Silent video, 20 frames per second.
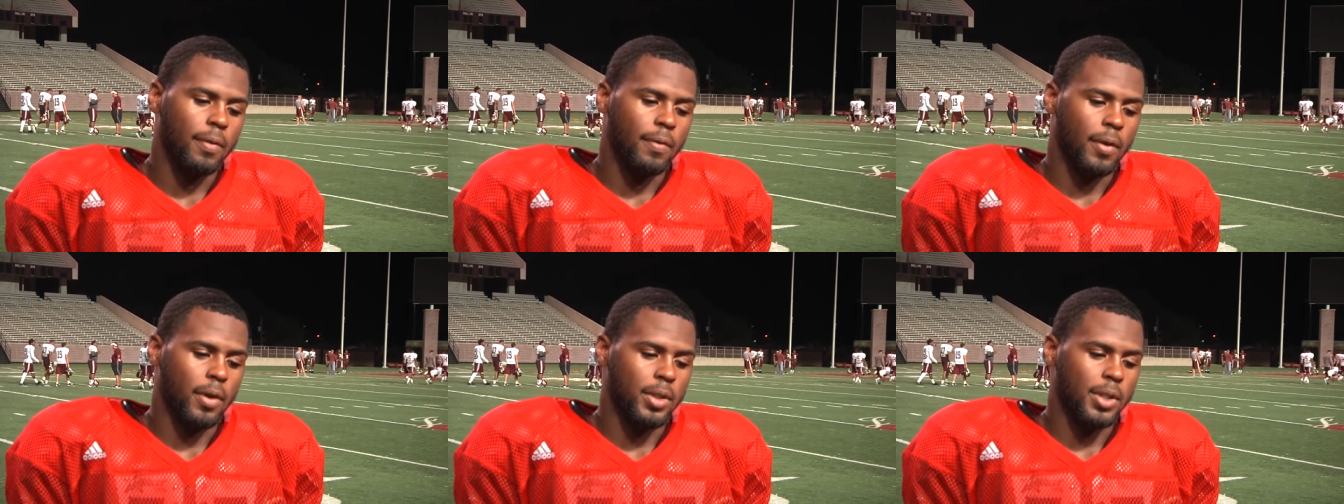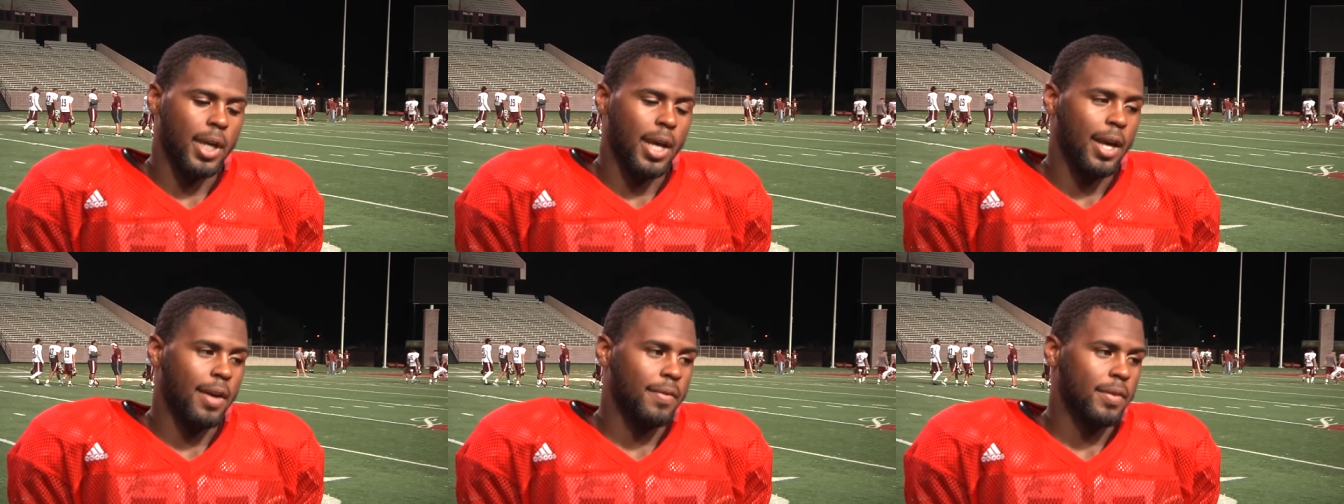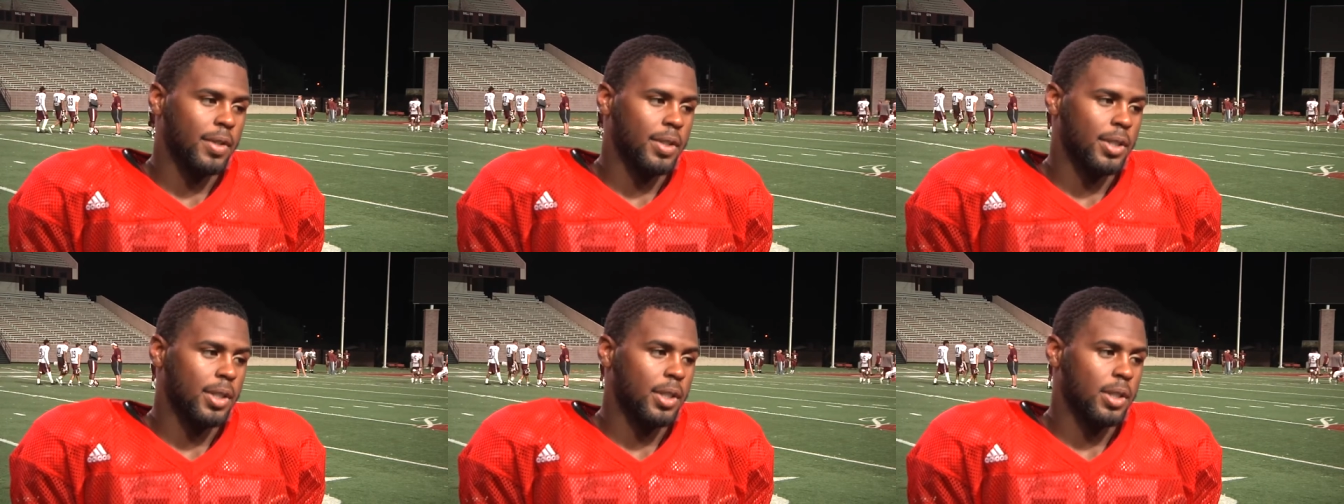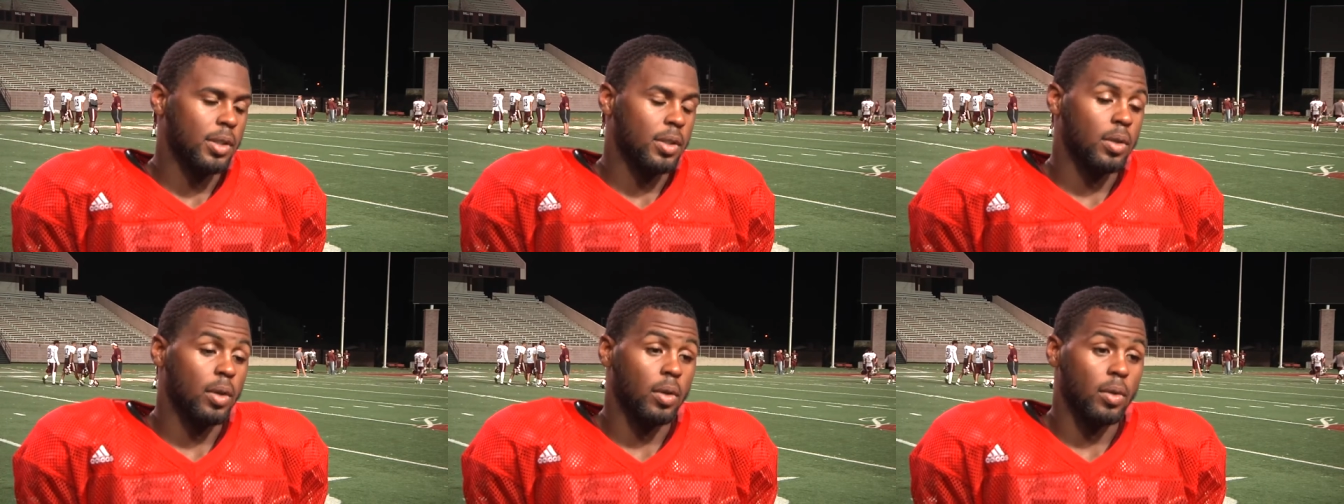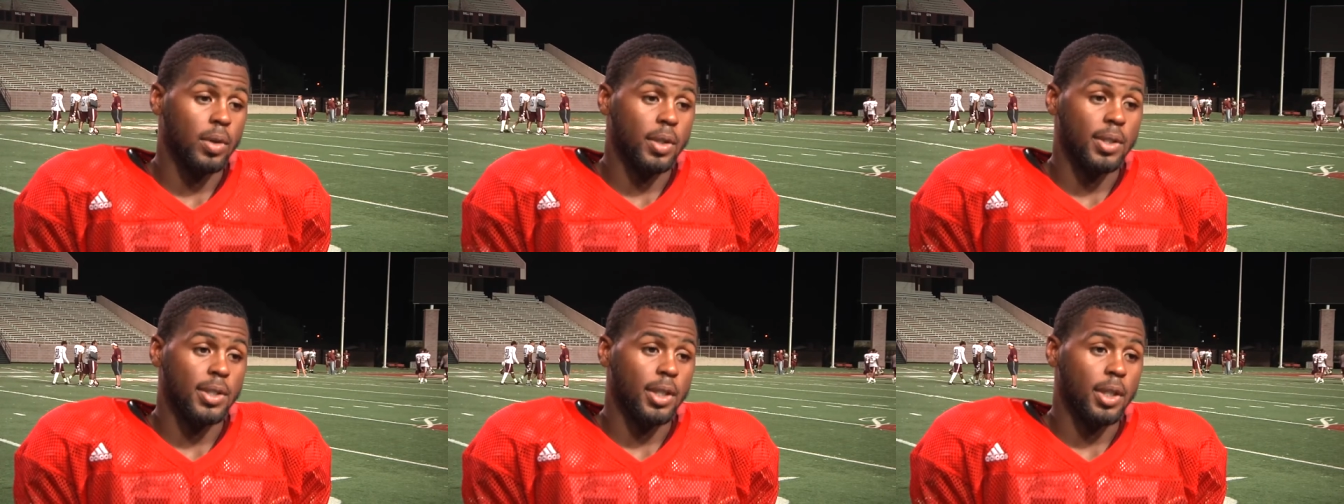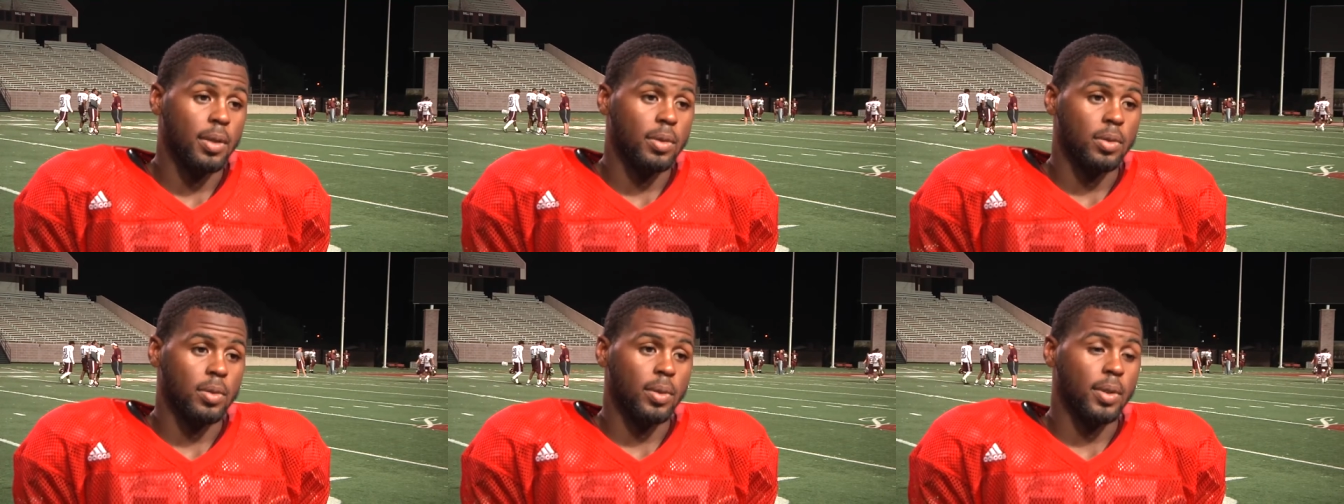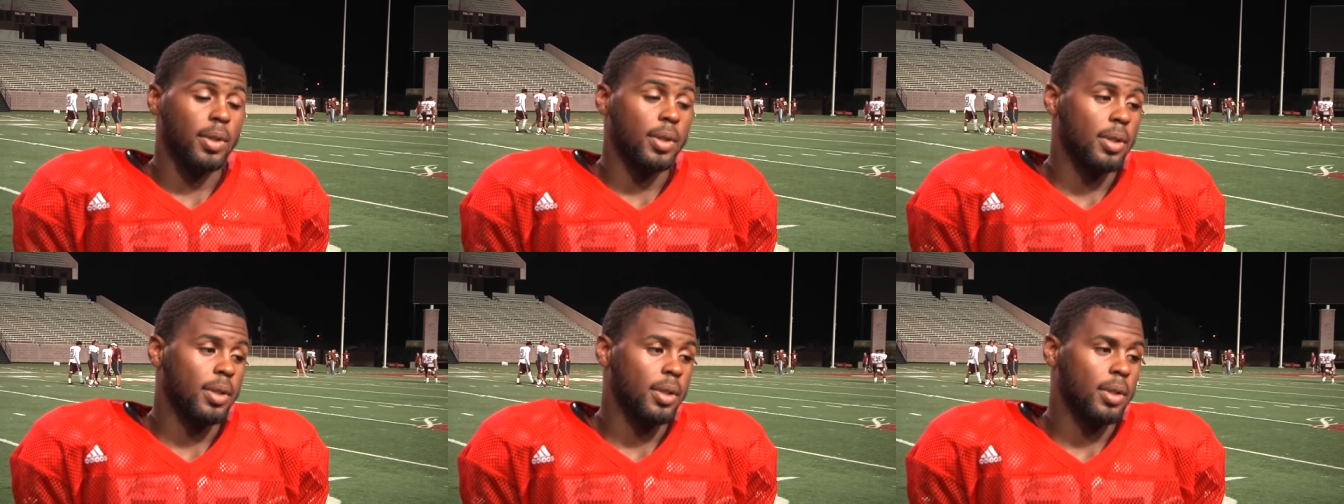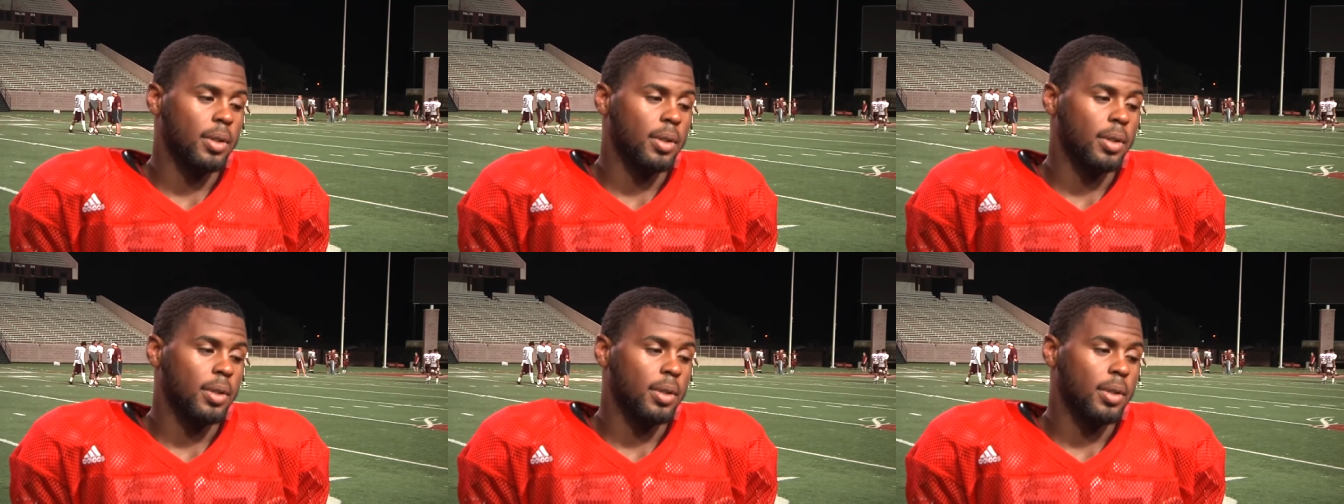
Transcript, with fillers: first half of the season, you know, the teams were good.